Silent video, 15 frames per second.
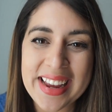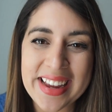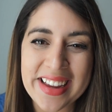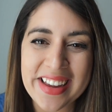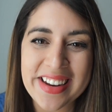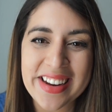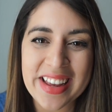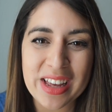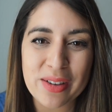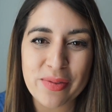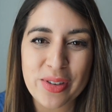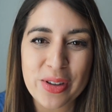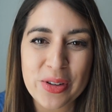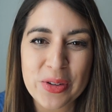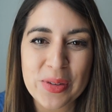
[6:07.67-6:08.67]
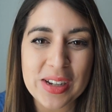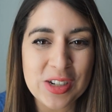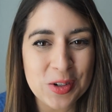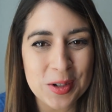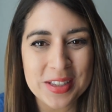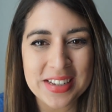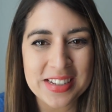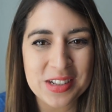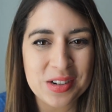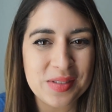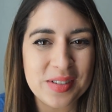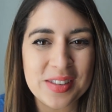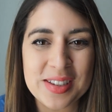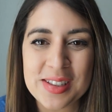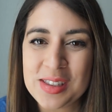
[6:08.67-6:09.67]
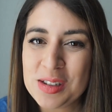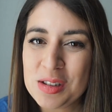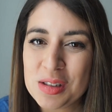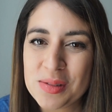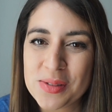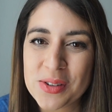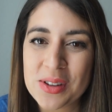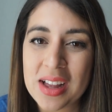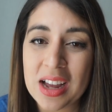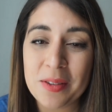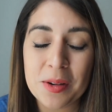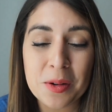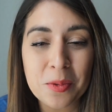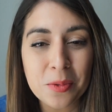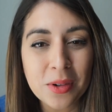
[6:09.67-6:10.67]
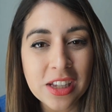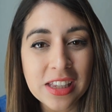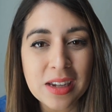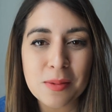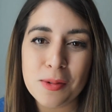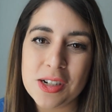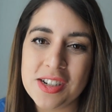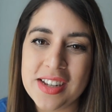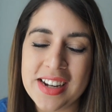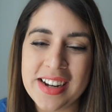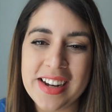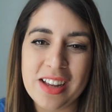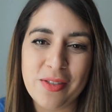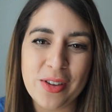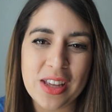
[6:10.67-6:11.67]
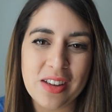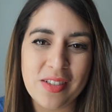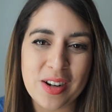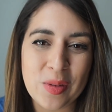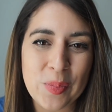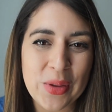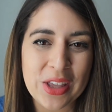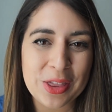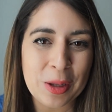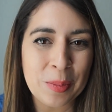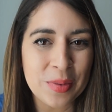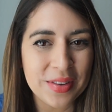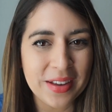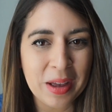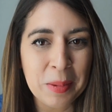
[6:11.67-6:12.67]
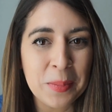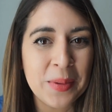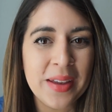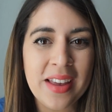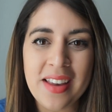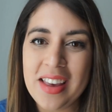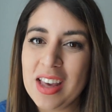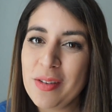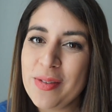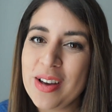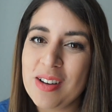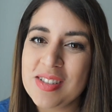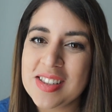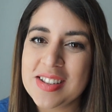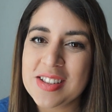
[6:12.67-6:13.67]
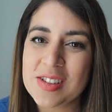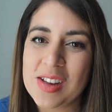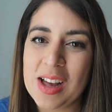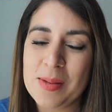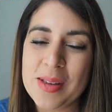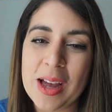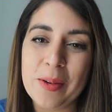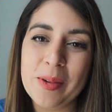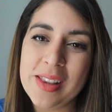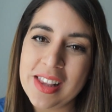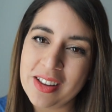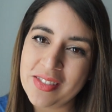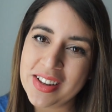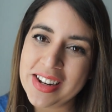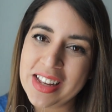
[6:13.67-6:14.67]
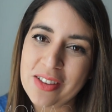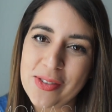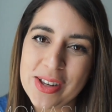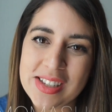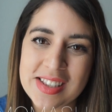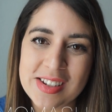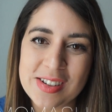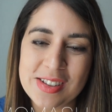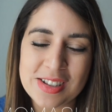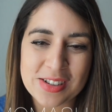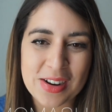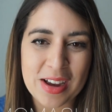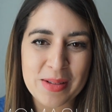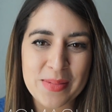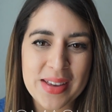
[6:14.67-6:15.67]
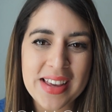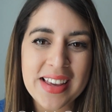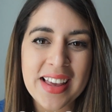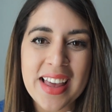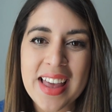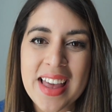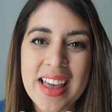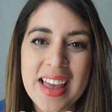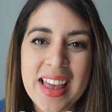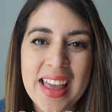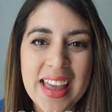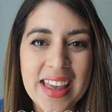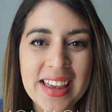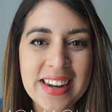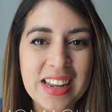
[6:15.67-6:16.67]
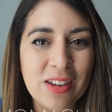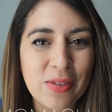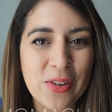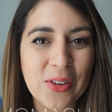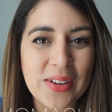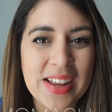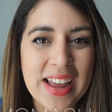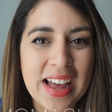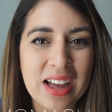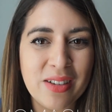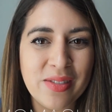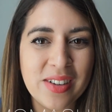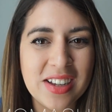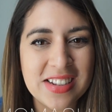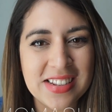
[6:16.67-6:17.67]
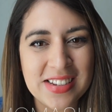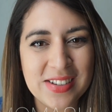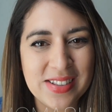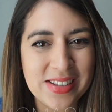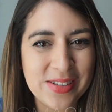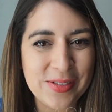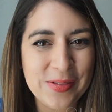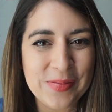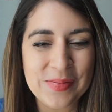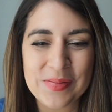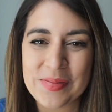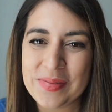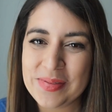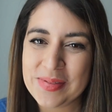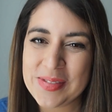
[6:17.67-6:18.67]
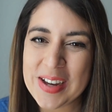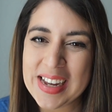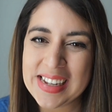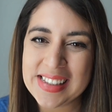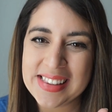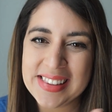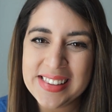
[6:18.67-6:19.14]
And if you enjoyed this or found this useful, I would really appreciate it if you give it a big thumbs up. If you haven't subscribed, I would love it if you consider subscribing. And if you already have, I'll see you soon. Bye!